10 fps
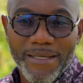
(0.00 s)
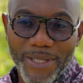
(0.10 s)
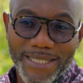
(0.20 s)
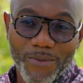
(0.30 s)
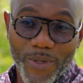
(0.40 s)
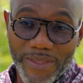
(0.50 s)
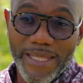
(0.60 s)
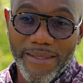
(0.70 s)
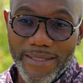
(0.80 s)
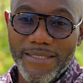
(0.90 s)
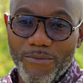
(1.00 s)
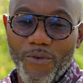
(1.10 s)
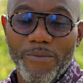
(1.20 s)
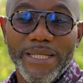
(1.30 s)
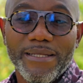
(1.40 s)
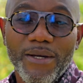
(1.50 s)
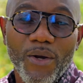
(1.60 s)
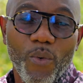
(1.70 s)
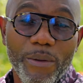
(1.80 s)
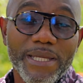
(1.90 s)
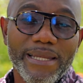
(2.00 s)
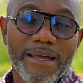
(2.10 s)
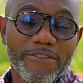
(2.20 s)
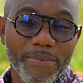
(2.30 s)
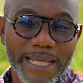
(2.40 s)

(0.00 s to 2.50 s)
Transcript: But within this movement, women have